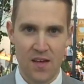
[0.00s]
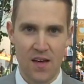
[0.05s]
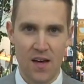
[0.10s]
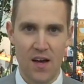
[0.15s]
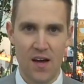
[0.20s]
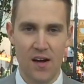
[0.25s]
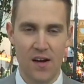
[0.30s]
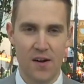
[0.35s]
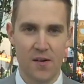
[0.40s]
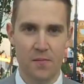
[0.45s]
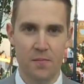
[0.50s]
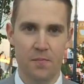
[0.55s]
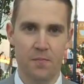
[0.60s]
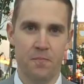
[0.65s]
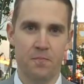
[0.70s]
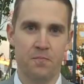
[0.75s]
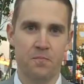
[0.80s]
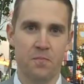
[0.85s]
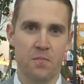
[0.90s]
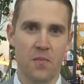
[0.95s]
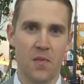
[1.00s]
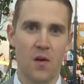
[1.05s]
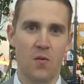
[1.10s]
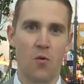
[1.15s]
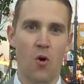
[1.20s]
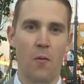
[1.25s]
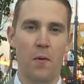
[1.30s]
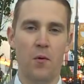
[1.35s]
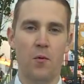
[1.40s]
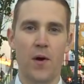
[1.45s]

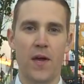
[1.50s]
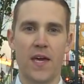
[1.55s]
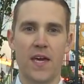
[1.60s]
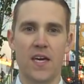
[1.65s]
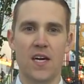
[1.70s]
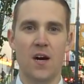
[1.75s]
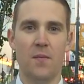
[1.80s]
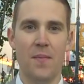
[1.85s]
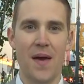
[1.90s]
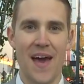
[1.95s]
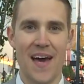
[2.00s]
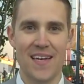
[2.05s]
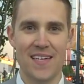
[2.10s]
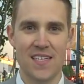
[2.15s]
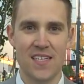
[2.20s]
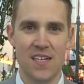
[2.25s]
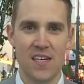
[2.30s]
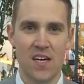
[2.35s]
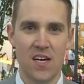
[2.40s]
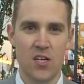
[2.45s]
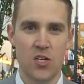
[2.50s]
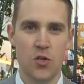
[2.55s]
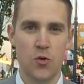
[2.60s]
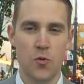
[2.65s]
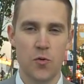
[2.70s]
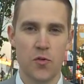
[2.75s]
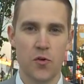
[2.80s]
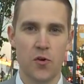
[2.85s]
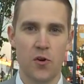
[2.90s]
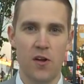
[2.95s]
Won't be waking up at
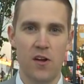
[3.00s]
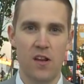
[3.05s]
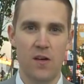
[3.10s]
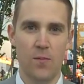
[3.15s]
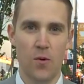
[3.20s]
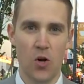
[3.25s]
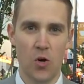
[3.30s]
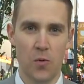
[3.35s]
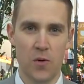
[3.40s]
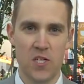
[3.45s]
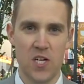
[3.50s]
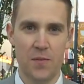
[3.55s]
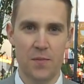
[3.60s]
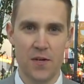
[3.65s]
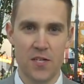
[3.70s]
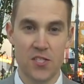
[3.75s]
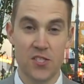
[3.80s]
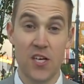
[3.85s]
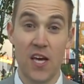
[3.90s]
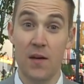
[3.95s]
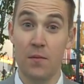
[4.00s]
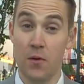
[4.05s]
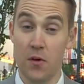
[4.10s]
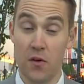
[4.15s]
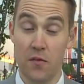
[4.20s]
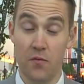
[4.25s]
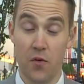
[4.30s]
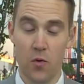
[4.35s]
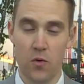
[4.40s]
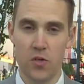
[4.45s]
2:30 anymore, which I must say I'm
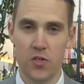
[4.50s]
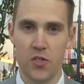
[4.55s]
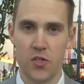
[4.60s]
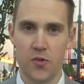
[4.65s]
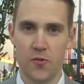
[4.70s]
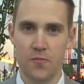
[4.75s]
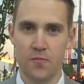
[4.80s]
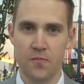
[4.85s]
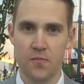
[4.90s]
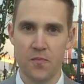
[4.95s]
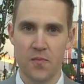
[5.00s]
looking forward to.